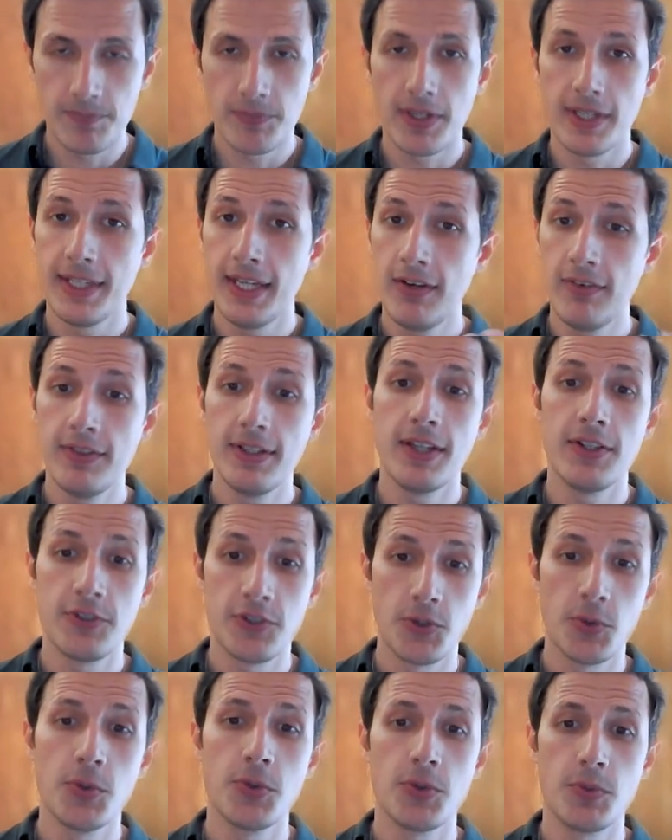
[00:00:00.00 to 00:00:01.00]
And here we then
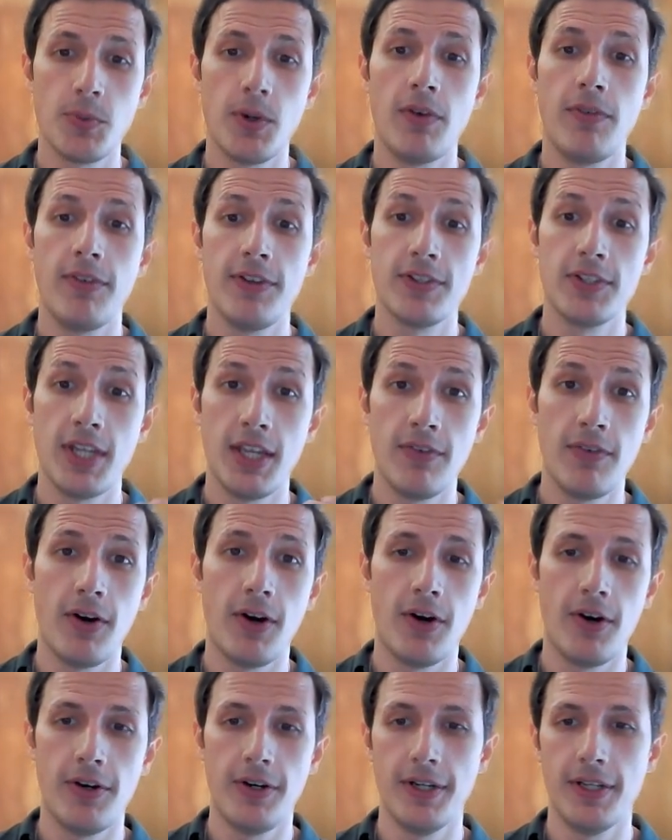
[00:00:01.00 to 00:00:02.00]
choose where we save
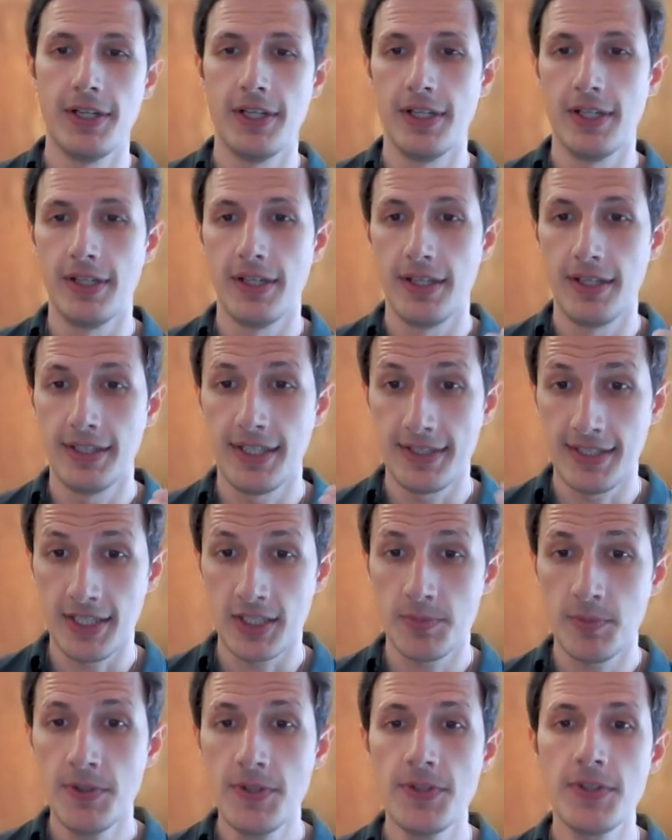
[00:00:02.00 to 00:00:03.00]
our
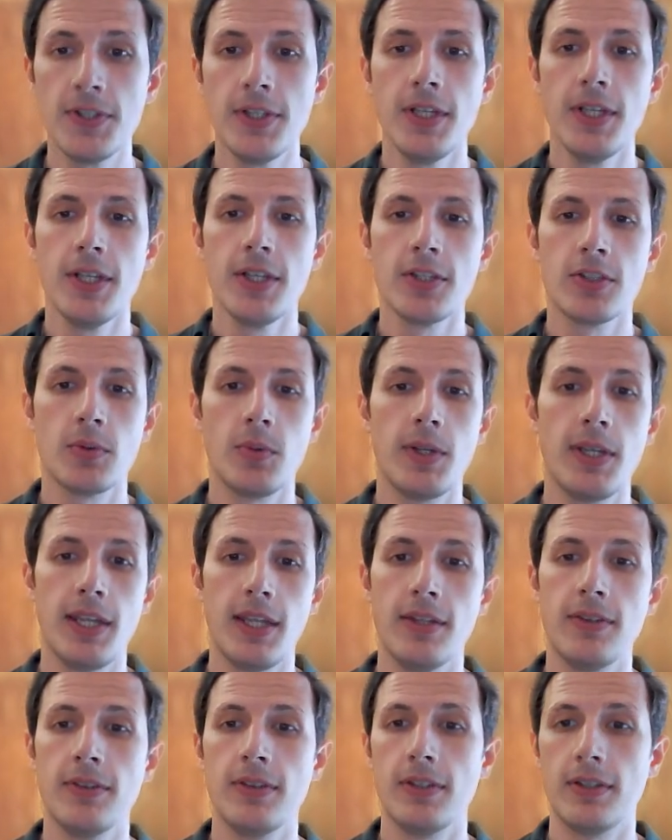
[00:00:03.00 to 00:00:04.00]
attachments. So we're
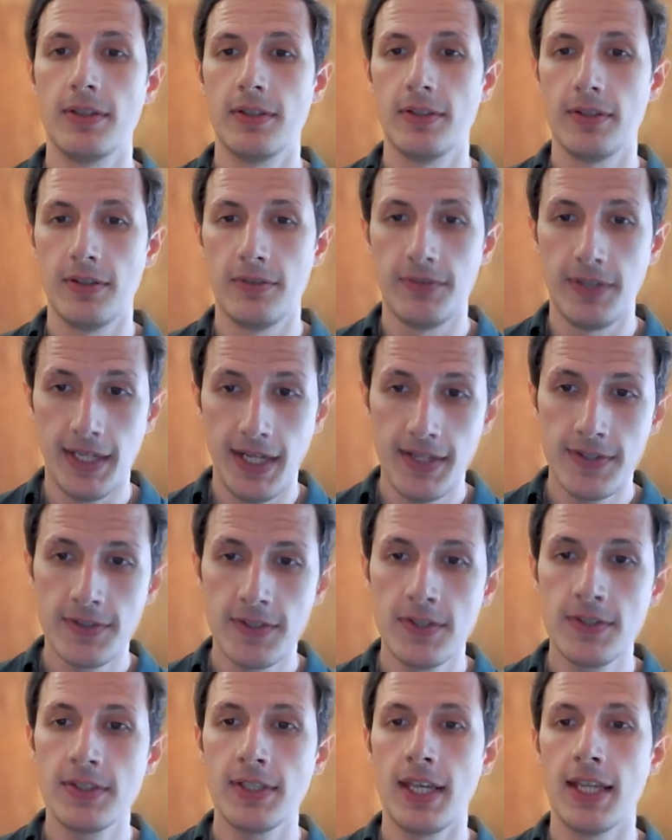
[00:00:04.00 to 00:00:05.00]
in the
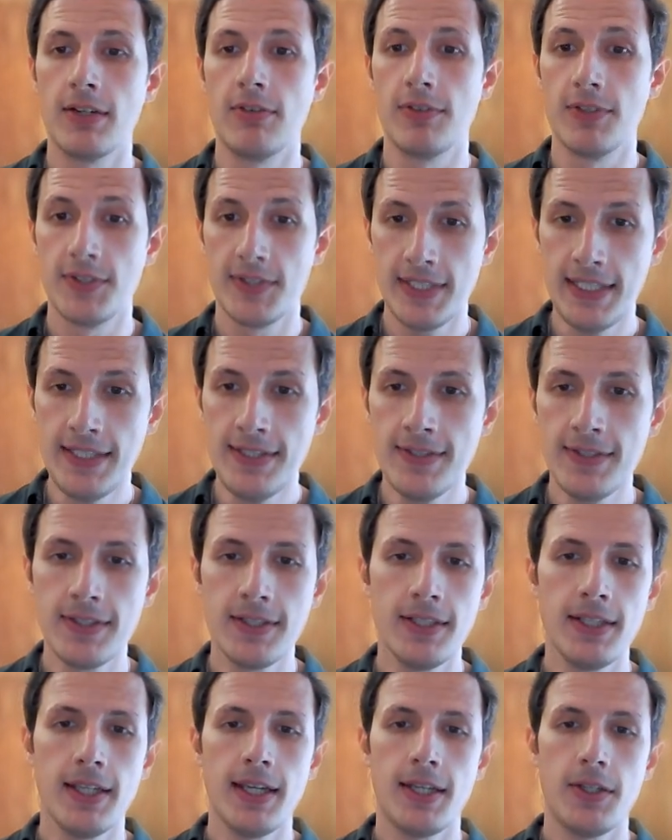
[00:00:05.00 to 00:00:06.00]
finances and receipts.
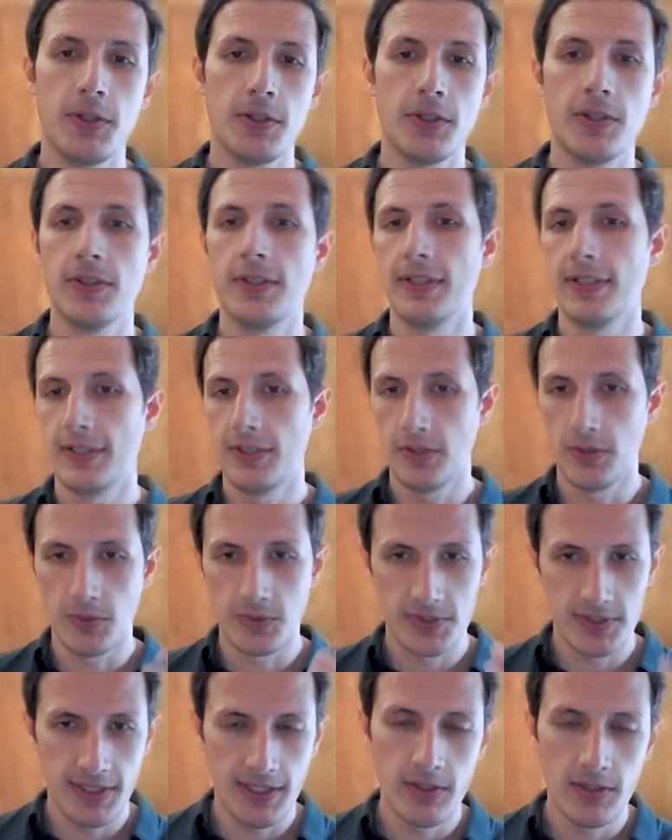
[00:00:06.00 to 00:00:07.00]
You can,
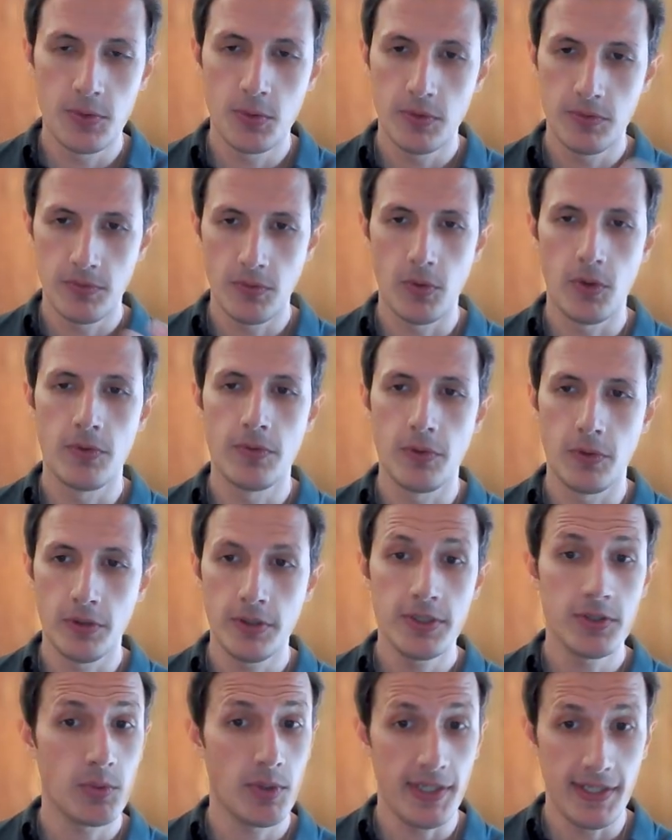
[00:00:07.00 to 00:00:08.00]
see here, look for
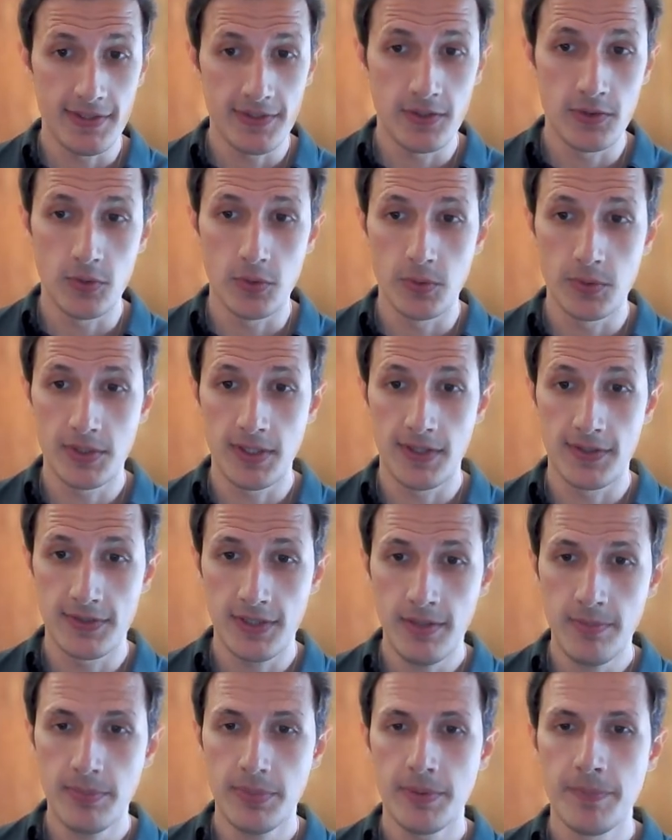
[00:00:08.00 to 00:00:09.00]
folders. Quite easy to set this
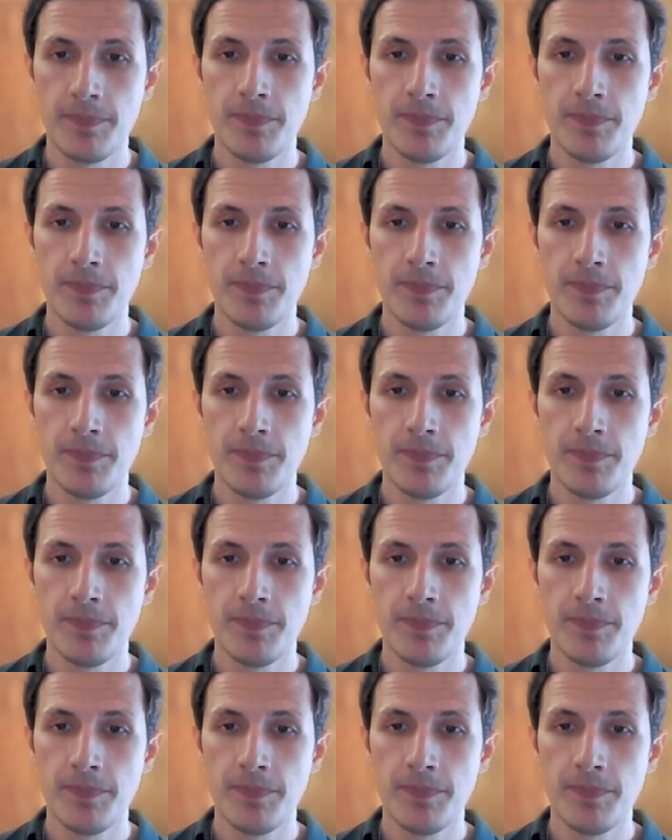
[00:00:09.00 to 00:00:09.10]
up.